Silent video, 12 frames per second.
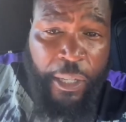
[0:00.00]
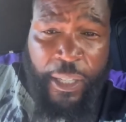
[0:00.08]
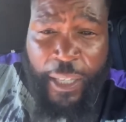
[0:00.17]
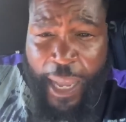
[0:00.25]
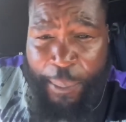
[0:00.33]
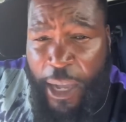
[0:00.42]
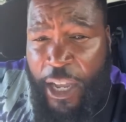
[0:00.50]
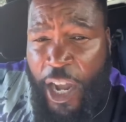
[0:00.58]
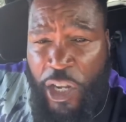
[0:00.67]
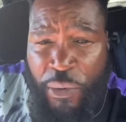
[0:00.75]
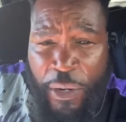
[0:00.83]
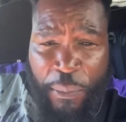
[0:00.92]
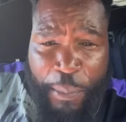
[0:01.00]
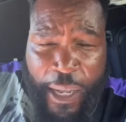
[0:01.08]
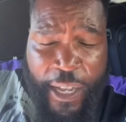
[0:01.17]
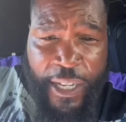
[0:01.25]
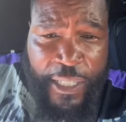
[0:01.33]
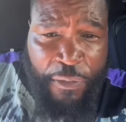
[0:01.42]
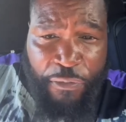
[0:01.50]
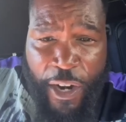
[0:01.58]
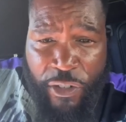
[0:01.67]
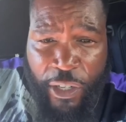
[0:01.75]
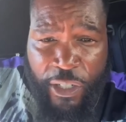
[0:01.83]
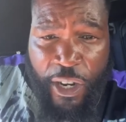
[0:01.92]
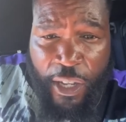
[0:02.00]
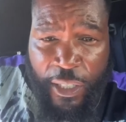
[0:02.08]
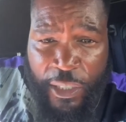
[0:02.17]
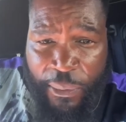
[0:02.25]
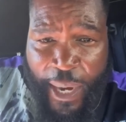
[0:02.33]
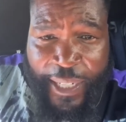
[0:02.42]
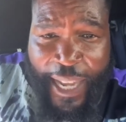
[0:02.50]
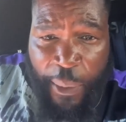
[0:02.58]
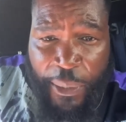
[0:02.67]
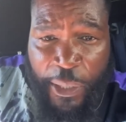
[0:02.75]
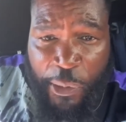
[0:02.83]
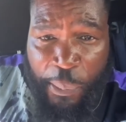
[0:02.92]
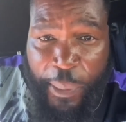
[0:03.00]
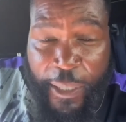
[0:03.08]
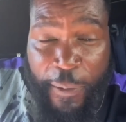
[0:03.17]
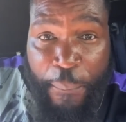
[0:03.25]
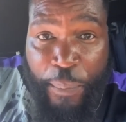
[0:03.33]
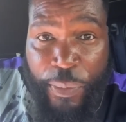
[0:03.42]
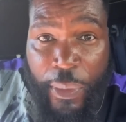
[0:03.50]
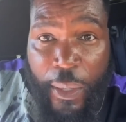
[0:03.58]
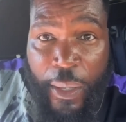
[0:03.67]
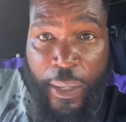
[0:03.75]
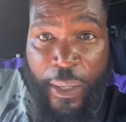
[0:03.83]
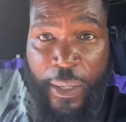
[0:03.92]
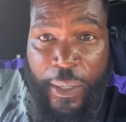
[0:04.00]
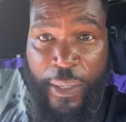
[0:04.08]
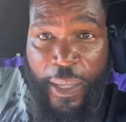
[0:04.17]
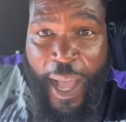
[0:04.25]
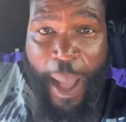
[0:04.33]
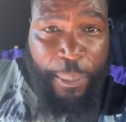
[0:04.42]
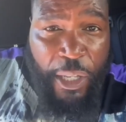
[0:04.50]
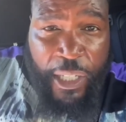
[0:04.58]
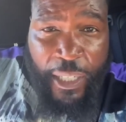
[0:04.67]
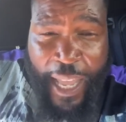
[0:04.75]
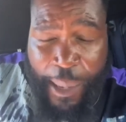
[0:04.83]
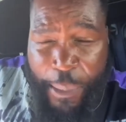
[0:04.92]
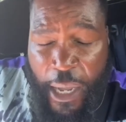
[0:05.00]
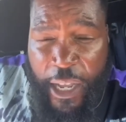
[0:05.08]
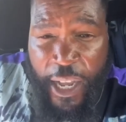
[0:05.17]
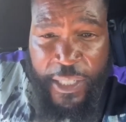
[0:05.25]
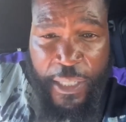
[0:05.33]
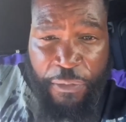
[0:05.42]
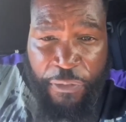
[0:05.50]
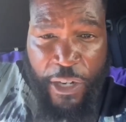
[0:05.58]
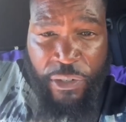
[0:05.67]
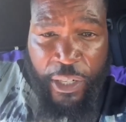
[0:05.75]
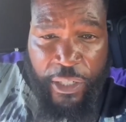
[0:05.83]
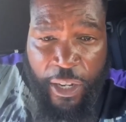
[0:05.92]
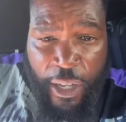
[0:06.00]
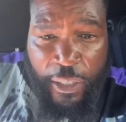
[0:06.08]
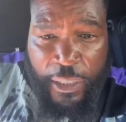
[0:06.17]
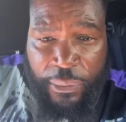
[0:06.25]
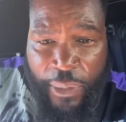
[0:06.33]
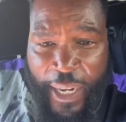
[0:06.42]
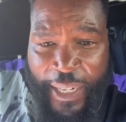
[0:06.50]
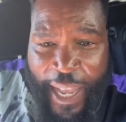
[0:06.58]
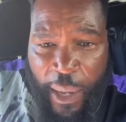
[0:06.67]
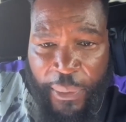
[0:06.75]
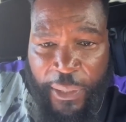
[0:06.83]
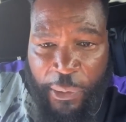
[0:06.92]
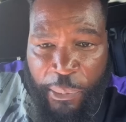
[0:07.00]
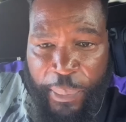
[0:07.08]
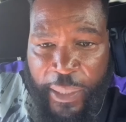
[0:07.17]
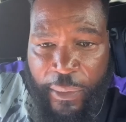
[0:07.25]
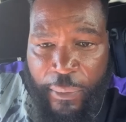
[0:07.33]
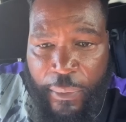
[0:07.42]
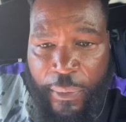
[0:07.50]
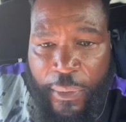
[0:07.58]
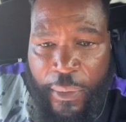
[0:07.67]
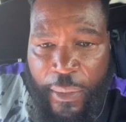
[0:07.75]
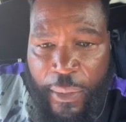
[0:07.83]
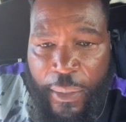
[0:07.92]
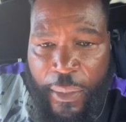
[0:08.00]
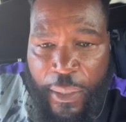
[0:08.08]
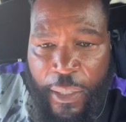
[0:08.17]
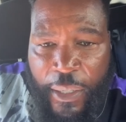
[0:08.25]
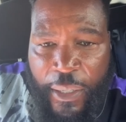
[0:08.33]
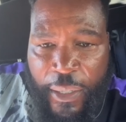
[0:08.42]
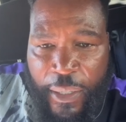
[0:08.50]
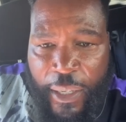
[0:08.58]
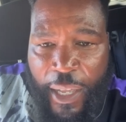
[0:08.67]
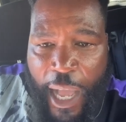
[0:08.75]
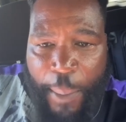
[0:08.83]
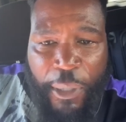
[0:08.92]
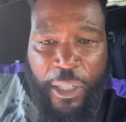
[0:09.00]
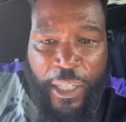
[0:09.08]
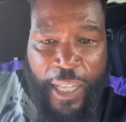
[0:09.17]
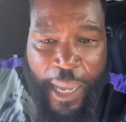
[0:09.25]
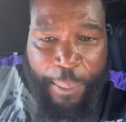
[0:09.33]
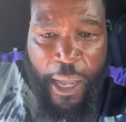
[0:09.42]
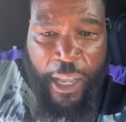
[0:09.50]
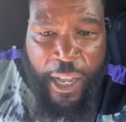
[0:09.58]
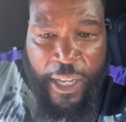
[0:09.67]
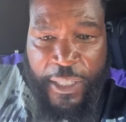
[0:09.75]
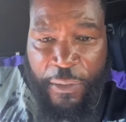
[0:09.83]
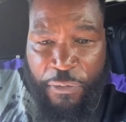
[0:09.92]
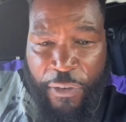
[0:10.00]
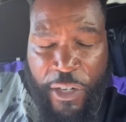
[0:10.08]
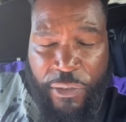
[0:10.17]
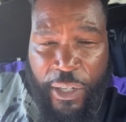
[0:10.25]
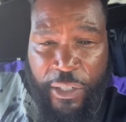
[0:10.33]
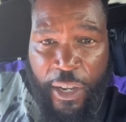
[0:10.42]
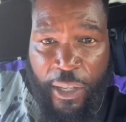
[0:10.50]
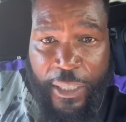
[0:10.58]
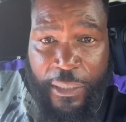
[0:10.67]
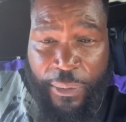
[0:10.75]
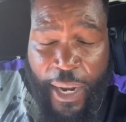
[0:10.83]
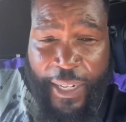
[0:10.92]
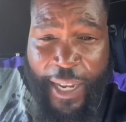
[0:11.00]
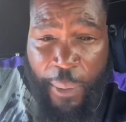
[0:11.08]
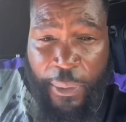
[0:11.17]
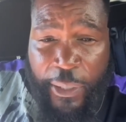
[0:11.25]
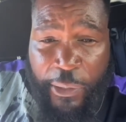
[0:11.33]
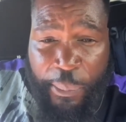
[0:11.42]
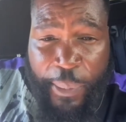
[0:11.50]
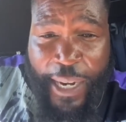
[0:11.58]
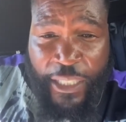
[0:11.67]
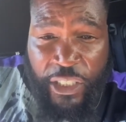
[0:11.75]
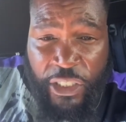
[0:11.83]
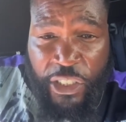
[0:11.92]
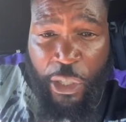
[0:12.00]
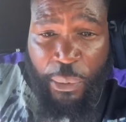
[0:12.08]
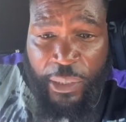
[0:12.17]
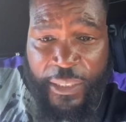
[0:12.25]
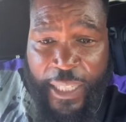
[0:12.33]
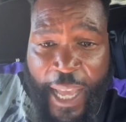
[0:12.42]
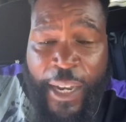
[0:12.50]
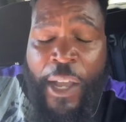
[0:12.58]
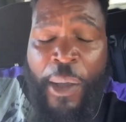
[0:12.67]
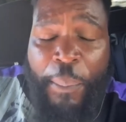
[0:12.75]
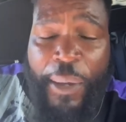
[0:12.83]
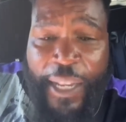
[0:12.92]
I'm looking like my cousin Frederick Douglass right now a little bit. I'm looking like my cousin Frederick Douglass right now a little bit. I'm looking like my cousin Frederick Douglass right now a little bit. I just noticed that.